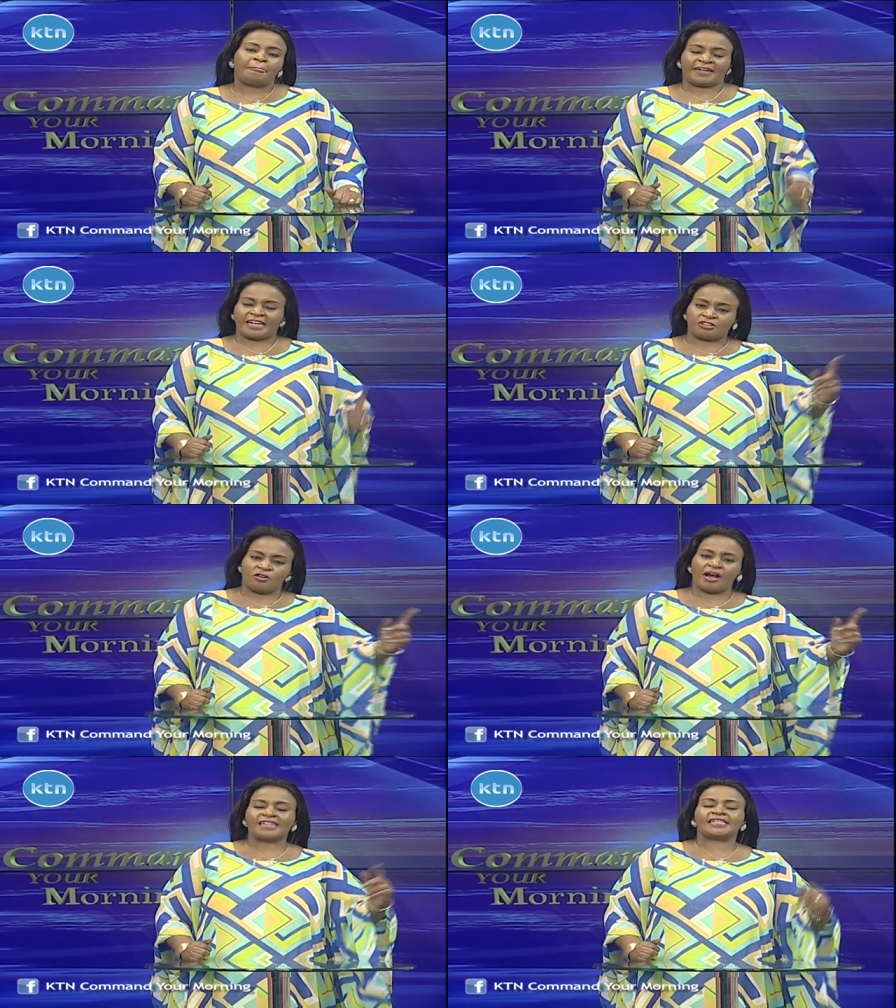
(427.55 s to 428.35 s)
that as
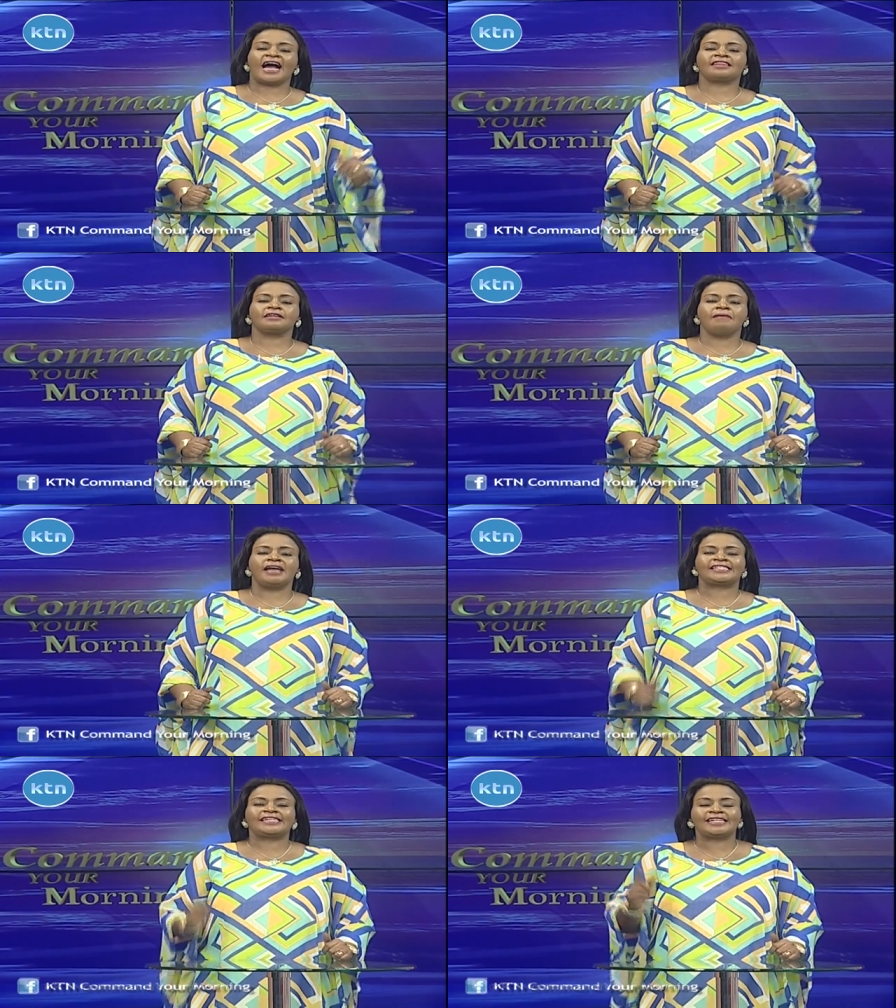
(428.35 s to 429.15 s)
long as the earth
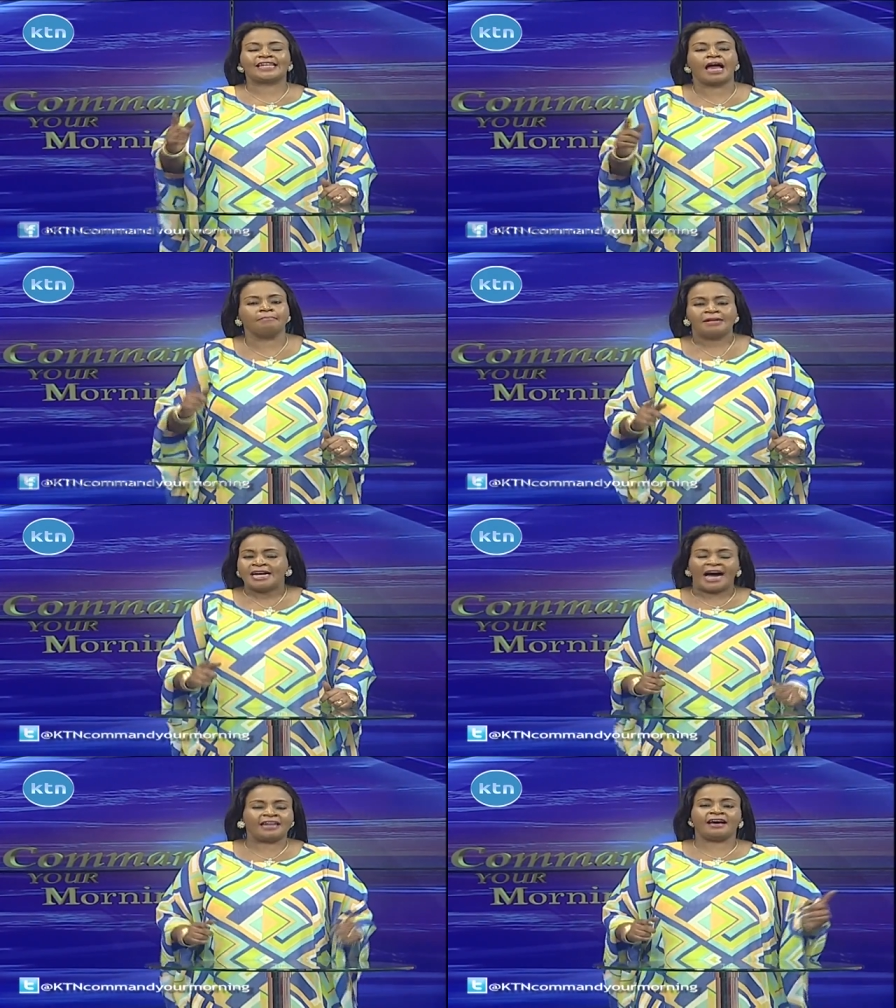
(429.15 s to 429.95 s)
remains seed time
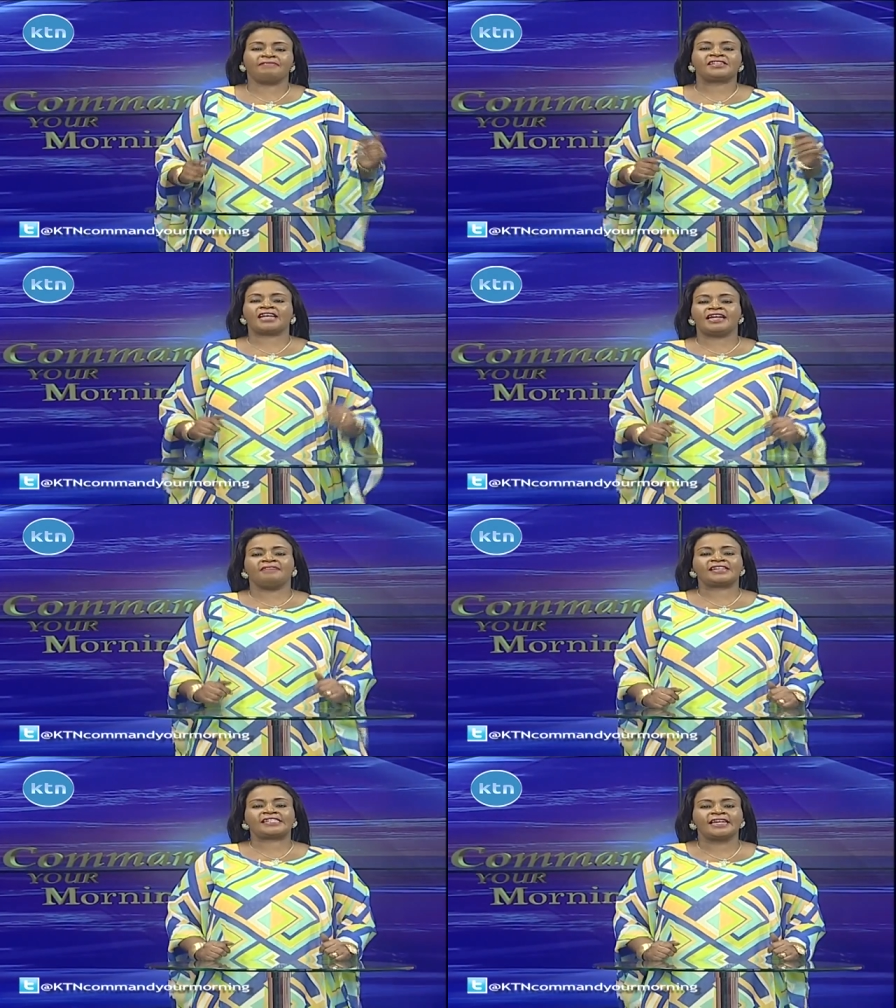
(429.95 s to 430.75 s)
and harvest shall
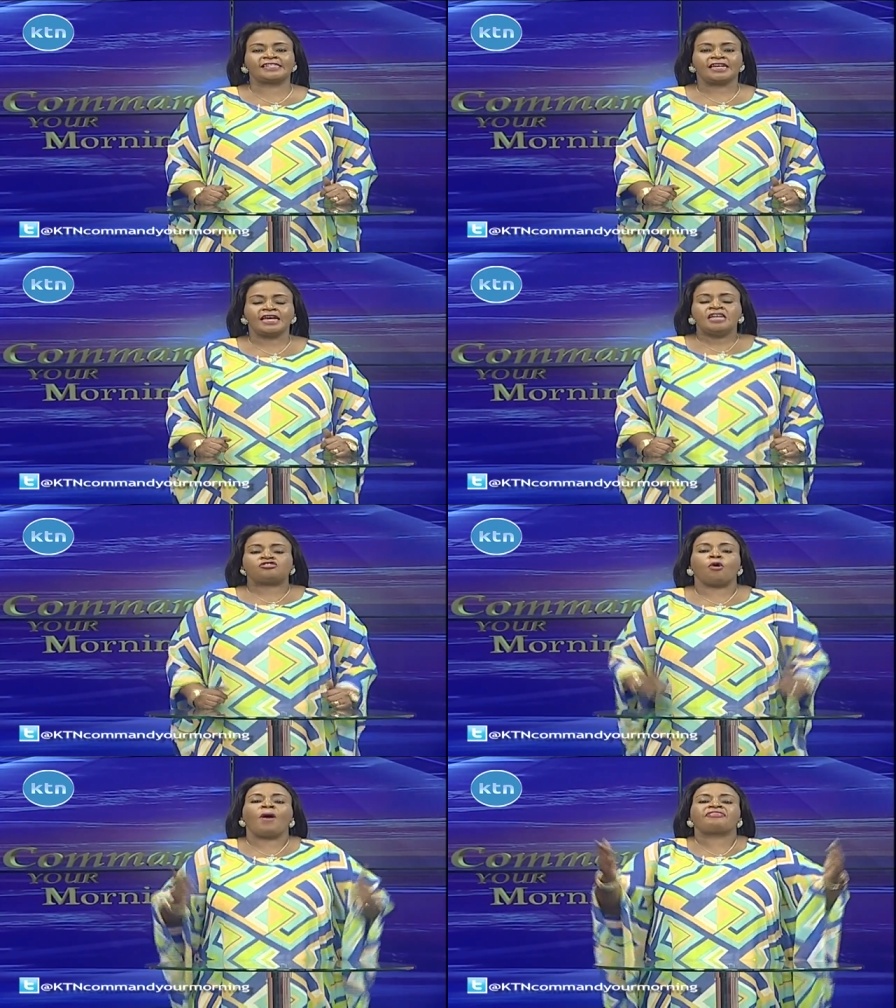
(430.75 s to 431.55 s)
never cease
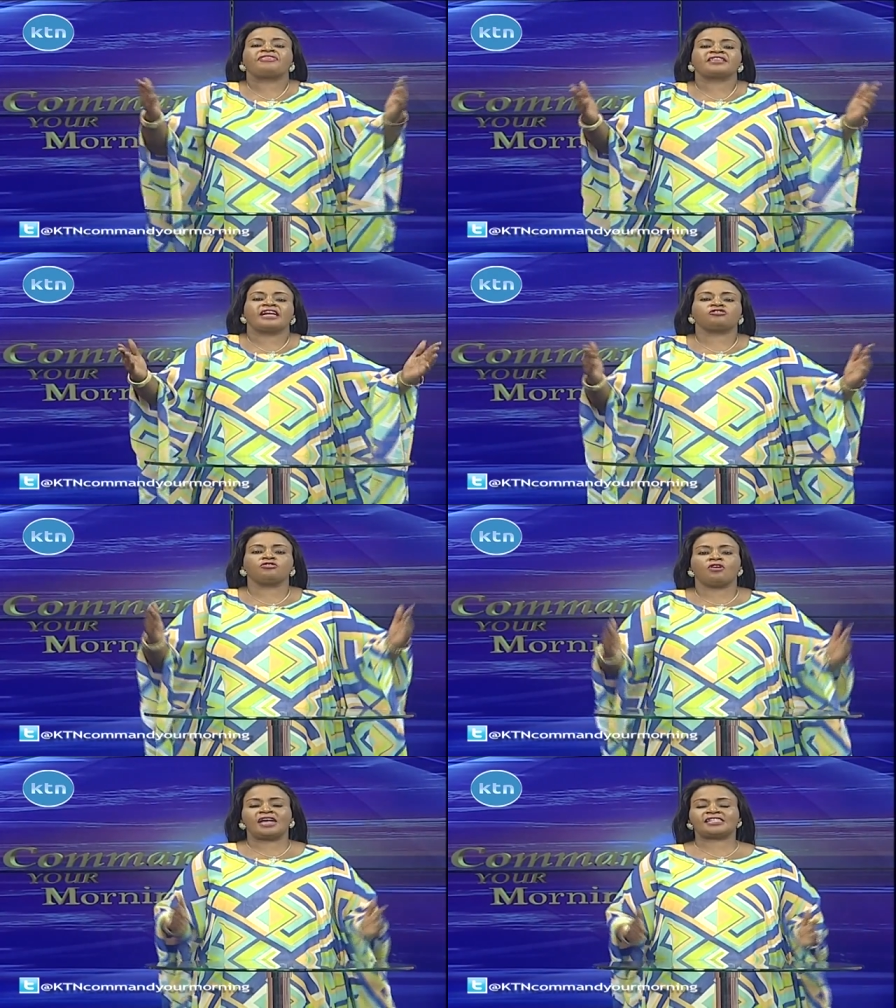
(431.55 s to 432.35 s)
so one thing that
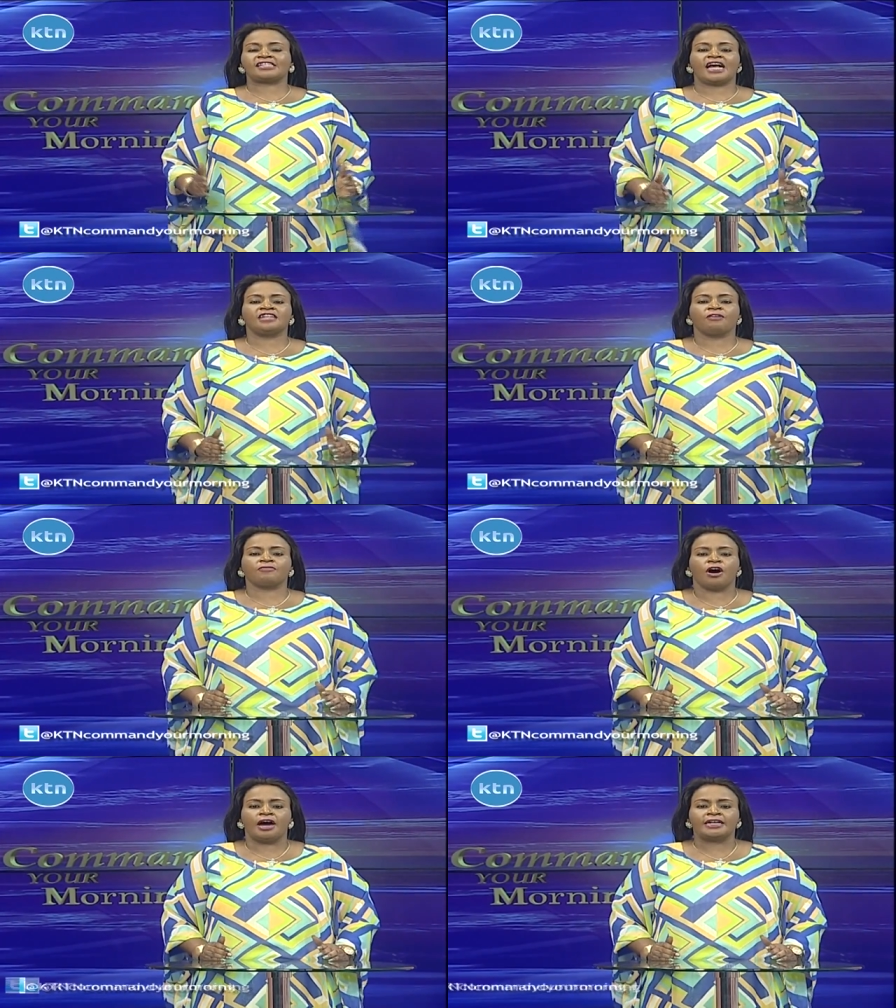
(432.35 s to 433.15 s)
you know as a child
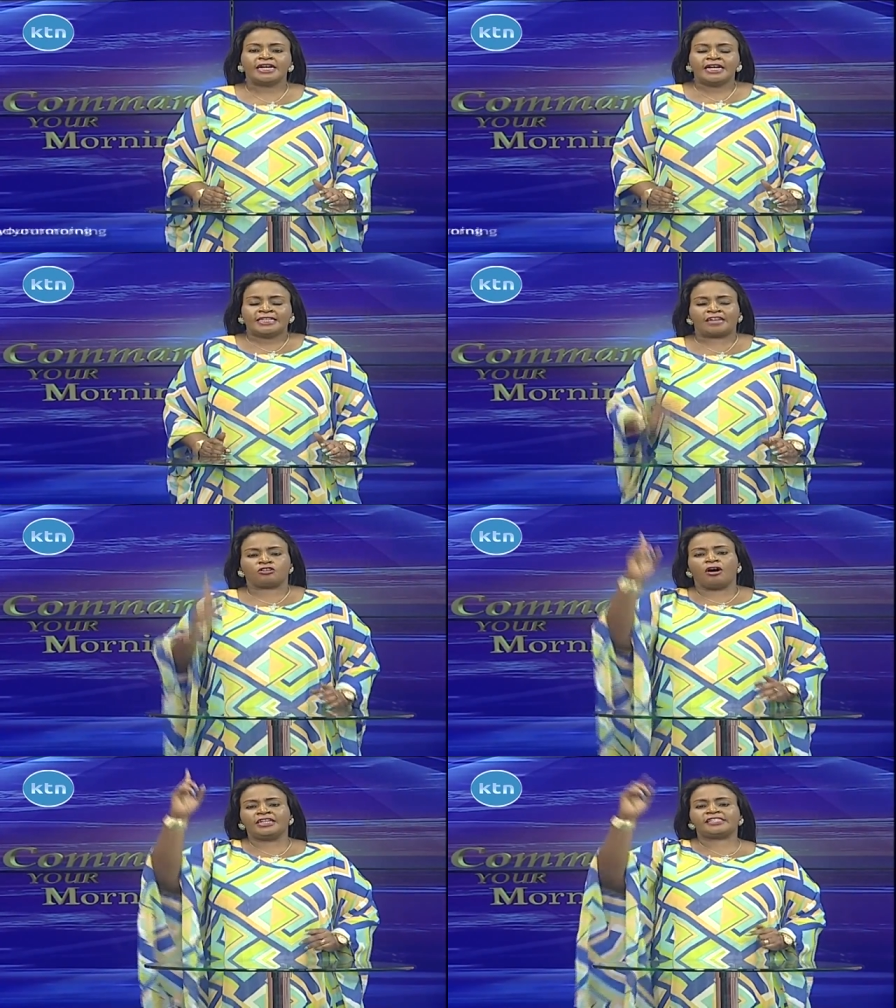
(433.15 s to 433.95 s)
of god
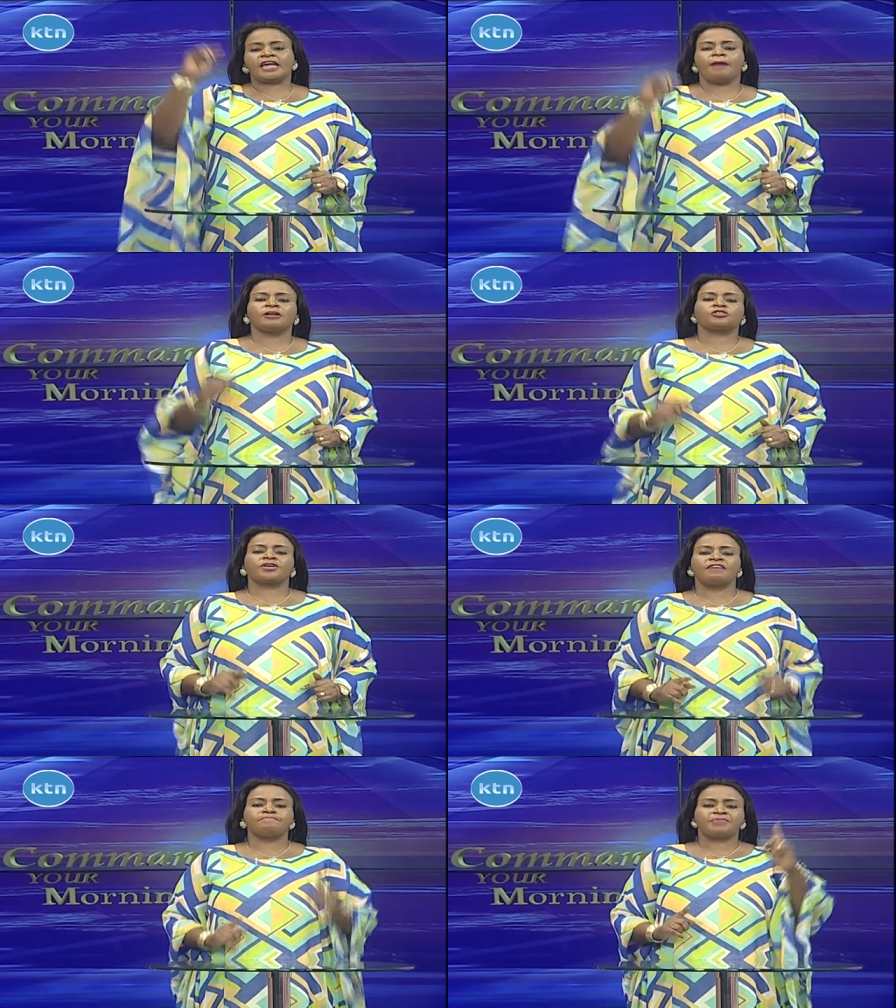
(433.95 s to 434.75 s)
that god is able to
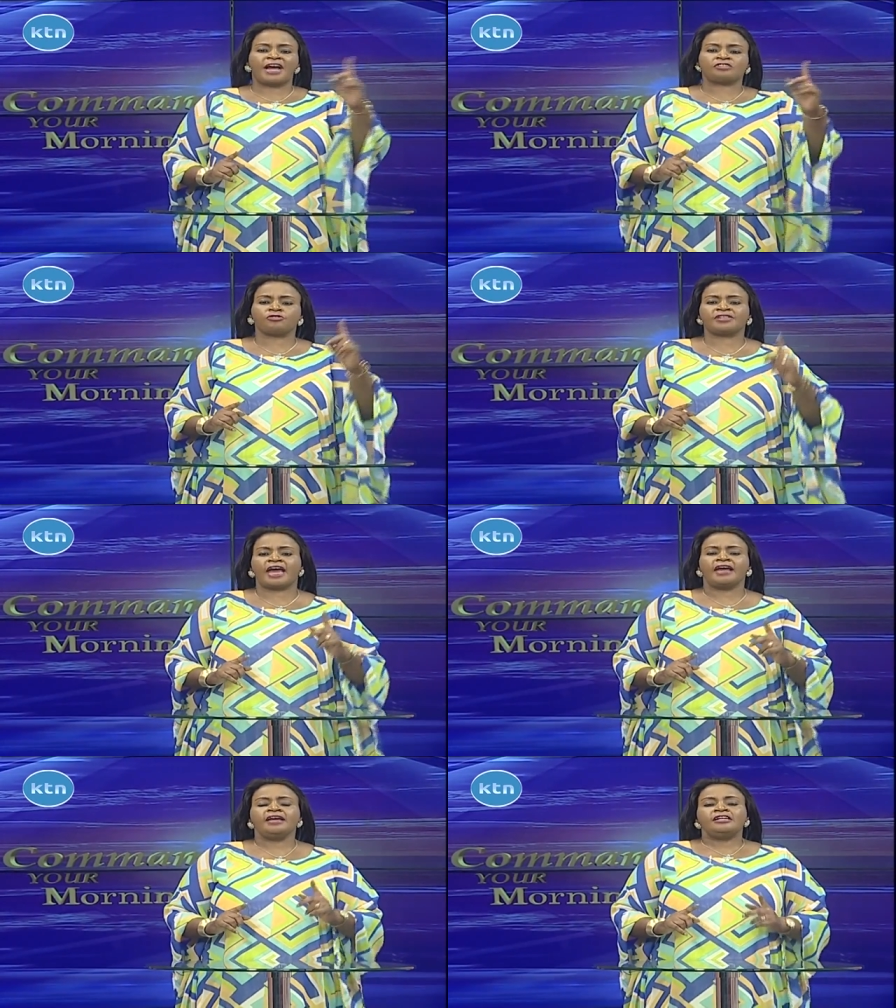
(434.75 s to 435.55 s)
give bread to the